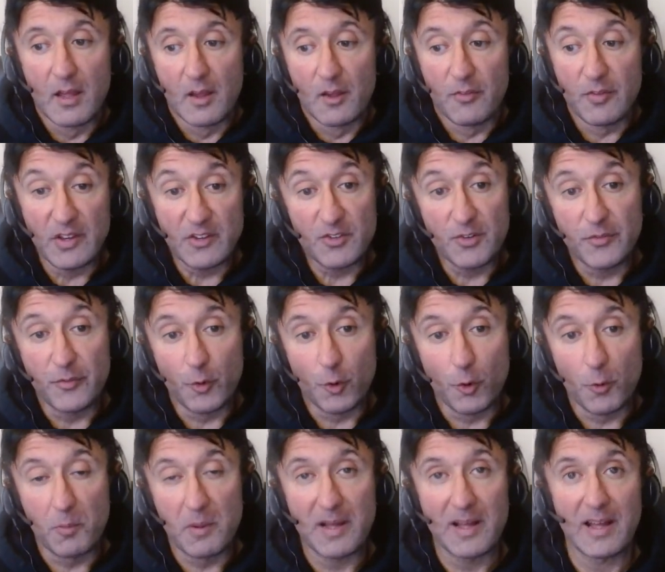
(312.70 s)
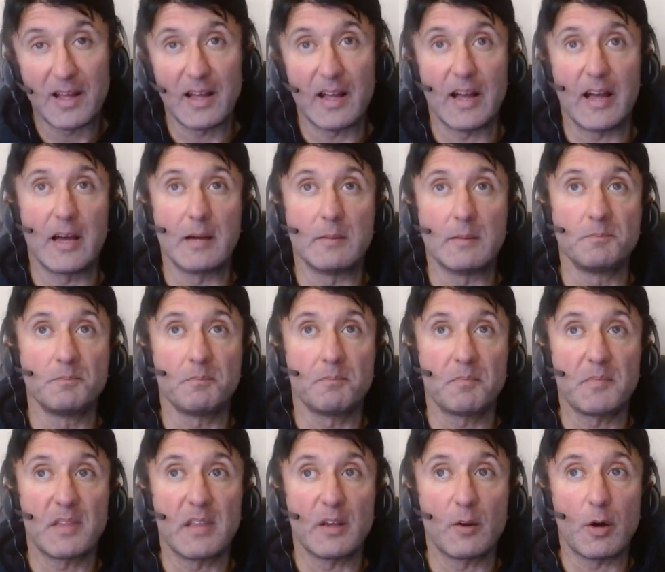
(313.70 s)
Fix your form,
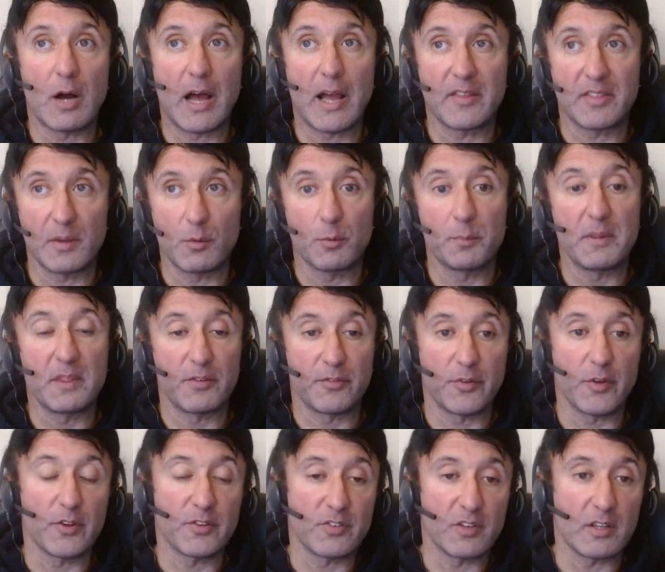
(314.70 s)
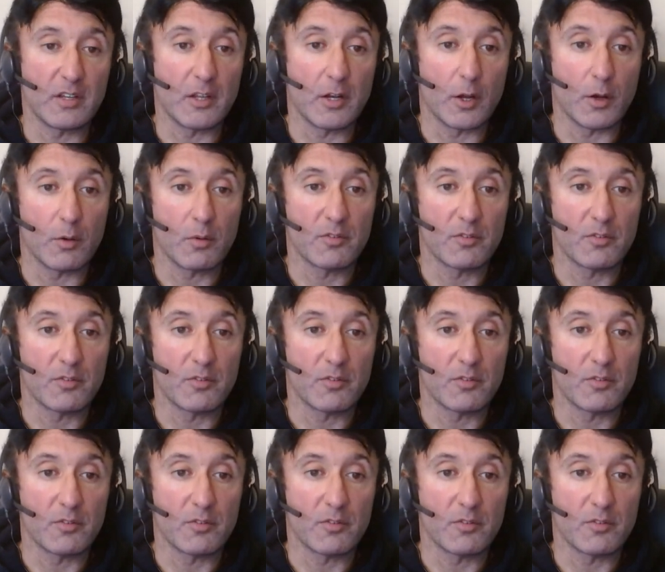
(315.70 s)
I think would be the first thing, you know?